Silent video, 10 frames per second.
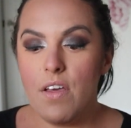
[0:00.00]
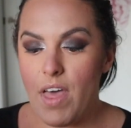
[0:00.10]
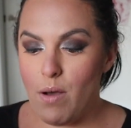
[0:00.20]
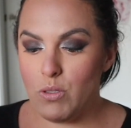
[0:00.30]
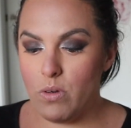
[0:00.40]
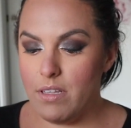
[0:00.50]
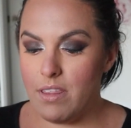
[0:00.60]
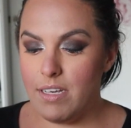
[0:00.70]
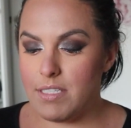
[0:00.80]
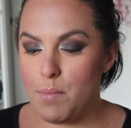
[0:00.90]
That was one of the
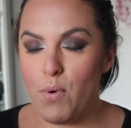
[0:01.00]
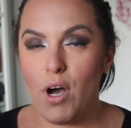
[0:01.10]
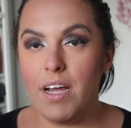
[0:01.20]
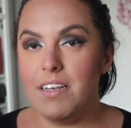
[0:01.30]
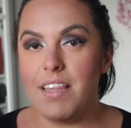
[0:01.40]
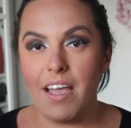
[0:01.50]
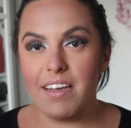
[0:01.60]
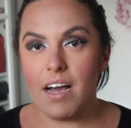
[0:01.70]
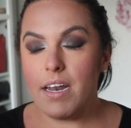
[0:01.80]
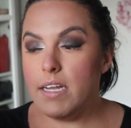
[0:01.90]
things I bought. Thank
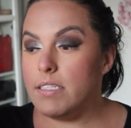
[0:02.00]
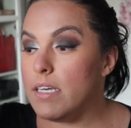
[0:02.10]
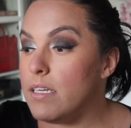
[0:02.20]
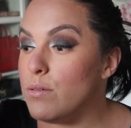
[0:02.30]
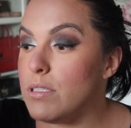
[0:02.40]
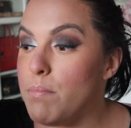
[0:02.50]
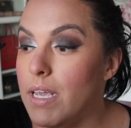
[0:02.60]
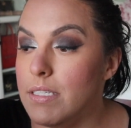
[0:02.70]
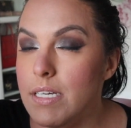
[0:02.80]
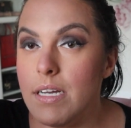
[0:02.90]
God I did. It was
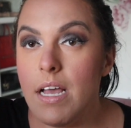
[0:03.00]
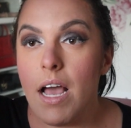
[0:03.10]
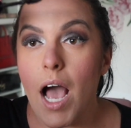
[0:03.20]
amazing.